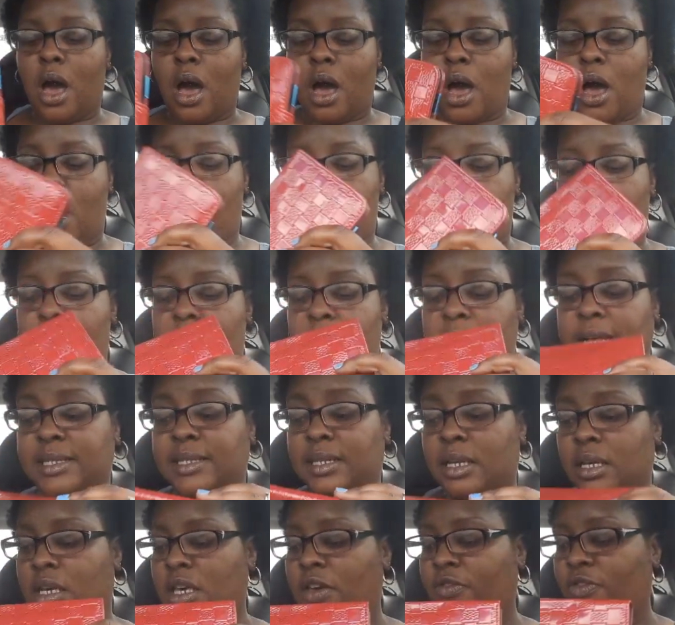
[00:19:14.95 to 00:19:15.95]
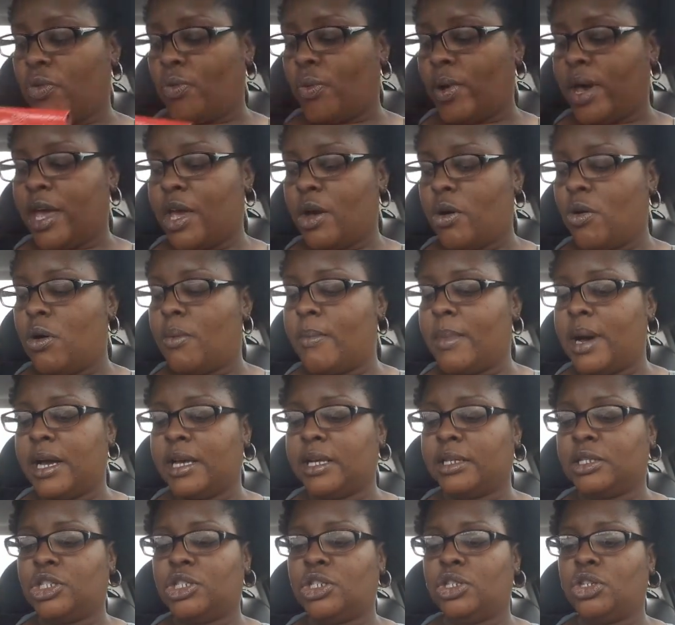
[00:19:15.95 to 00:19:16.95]
um, as a giveaway on
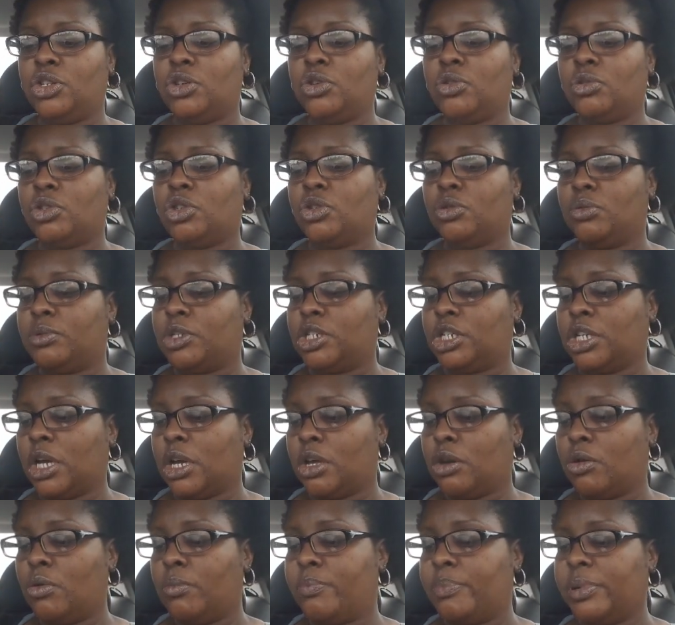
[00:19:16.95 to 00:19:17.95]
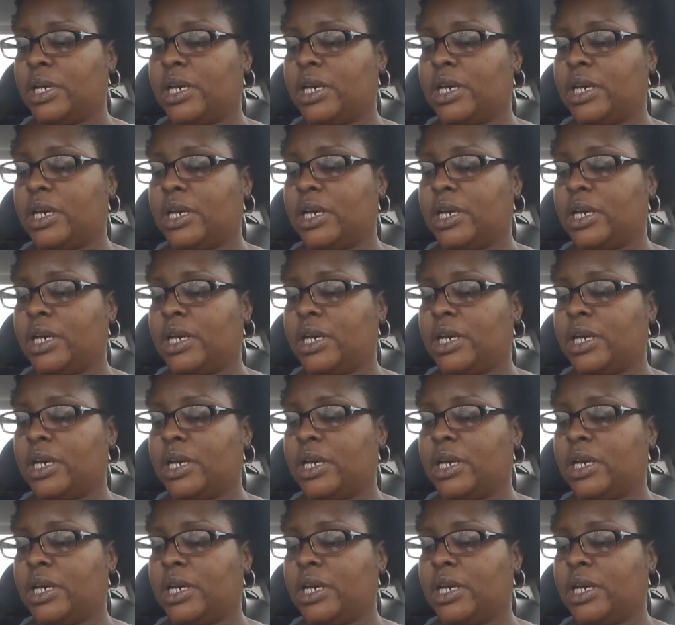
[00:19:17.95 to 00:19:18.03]
my YouTube channel,